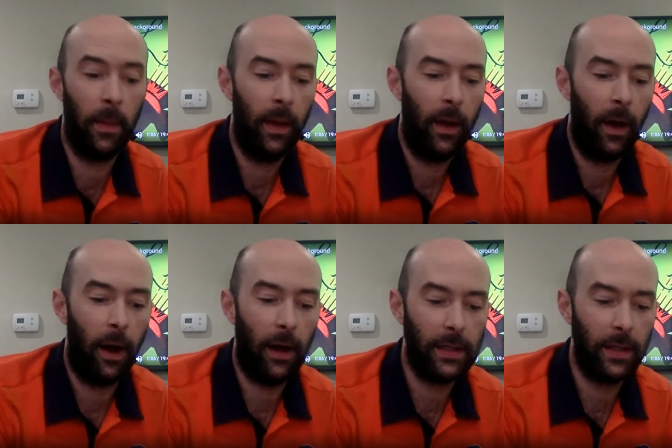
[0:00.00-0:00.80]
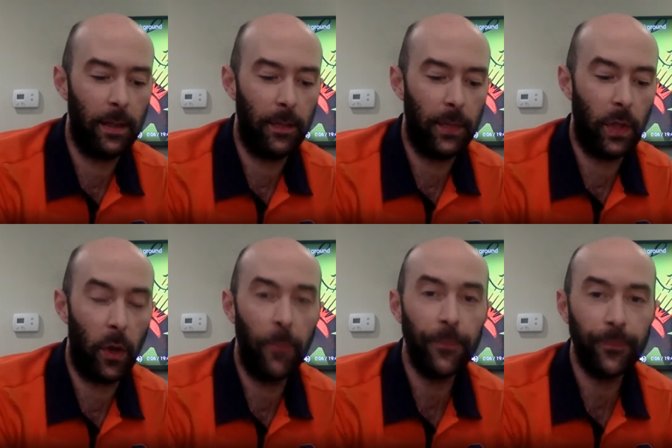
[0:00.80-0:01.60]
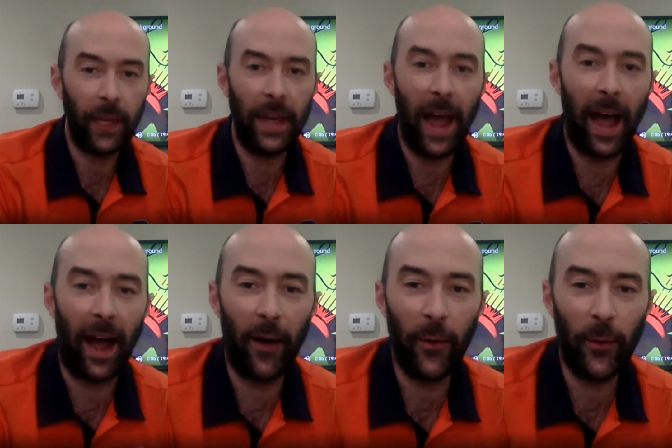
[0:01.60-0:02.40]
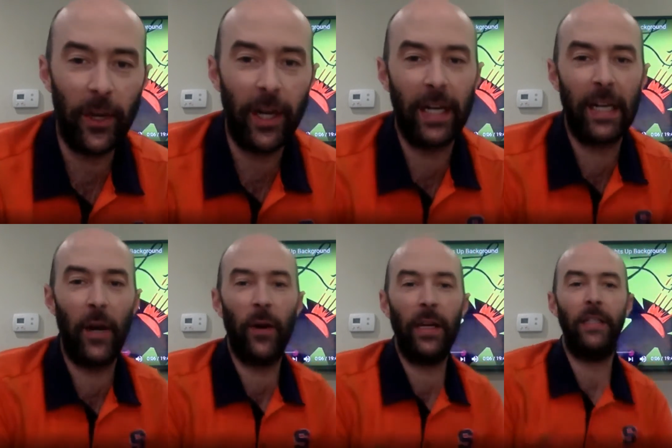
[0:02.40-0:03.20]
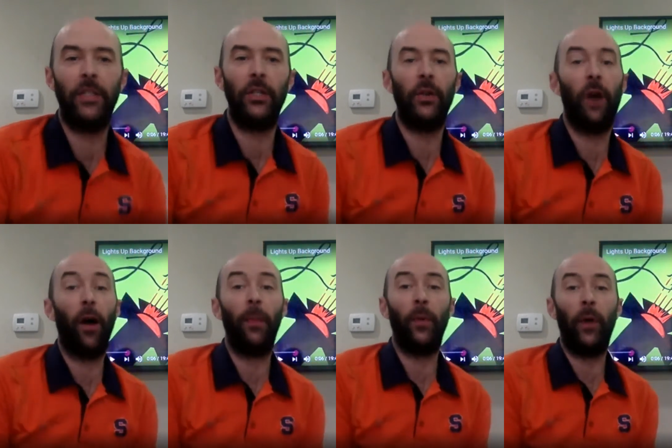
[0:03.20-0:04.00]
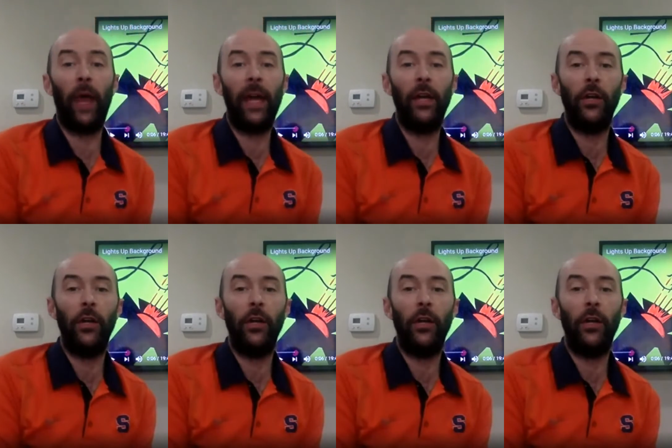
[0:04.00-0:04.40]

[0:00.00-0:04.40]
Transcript: Awesome. So now we are going to go into our brand new